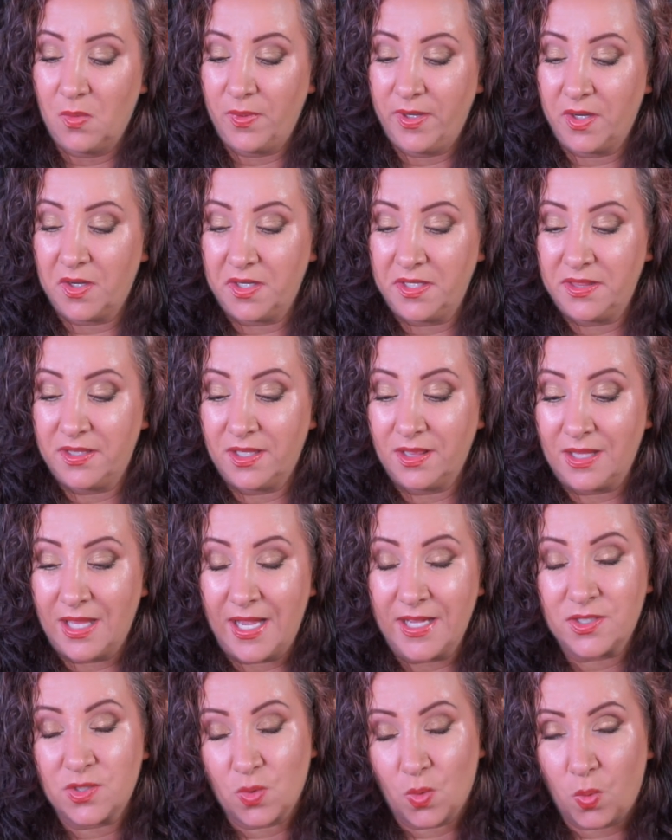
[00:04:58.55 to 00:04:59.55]
We are in the
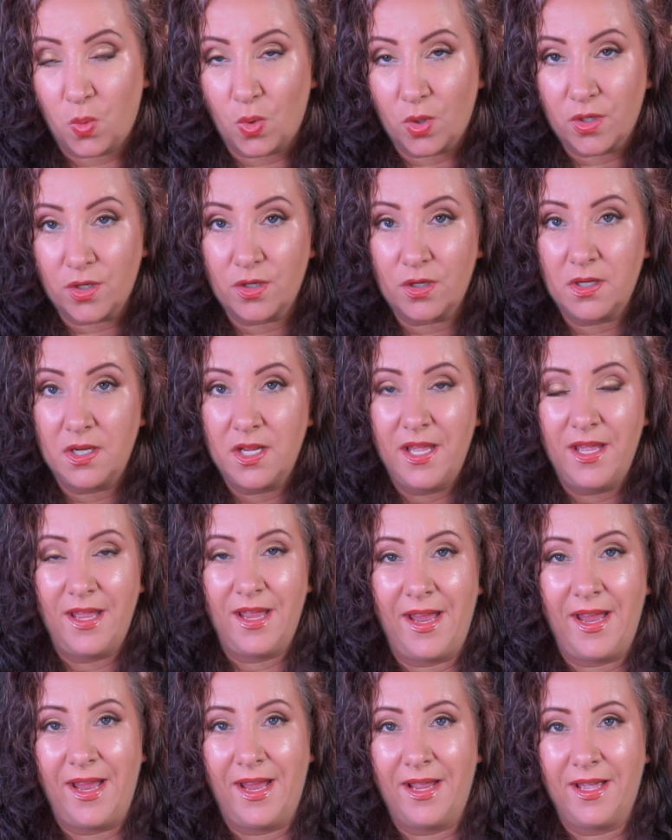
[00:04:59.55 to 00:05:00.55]
last quarter,
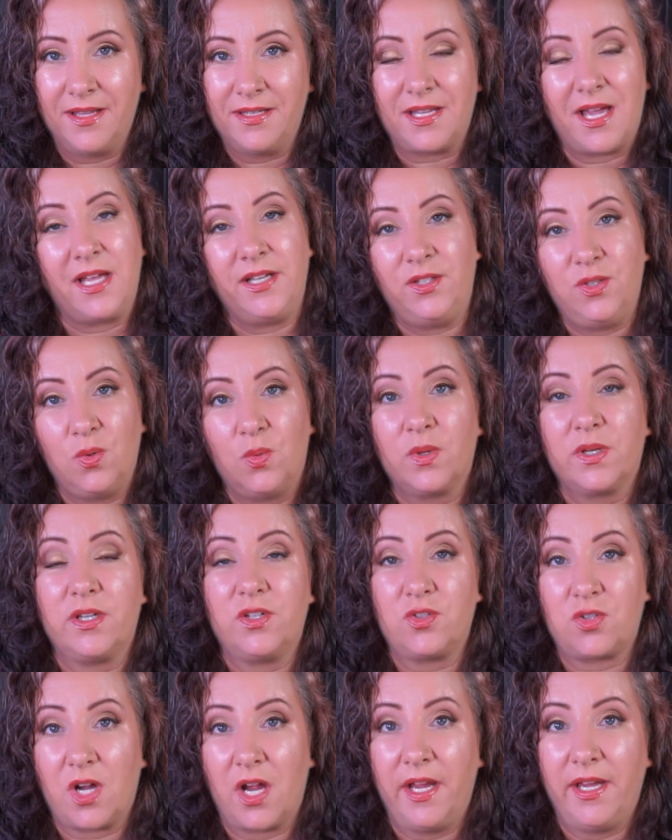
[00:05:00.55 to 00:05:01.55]
and I do want to
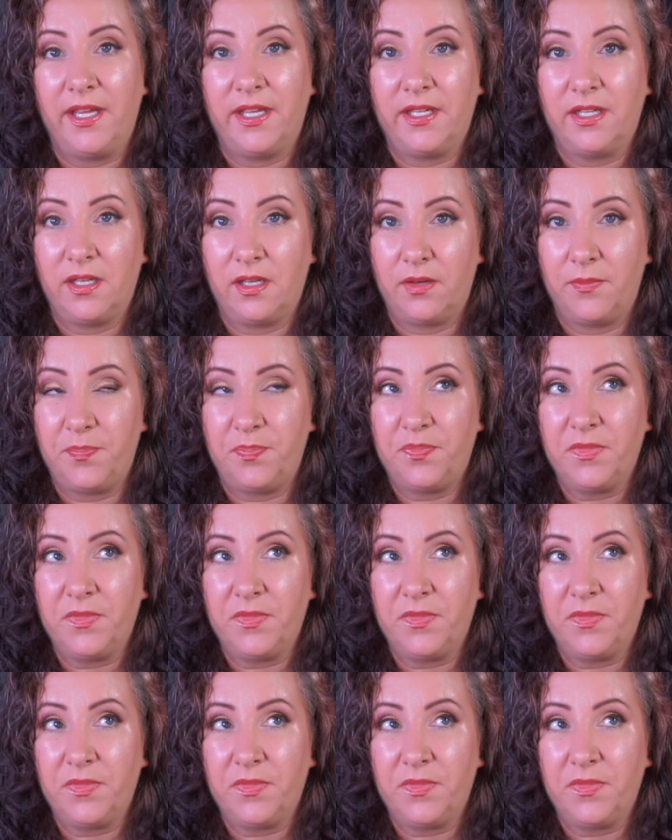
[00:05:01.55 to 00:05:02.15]
try and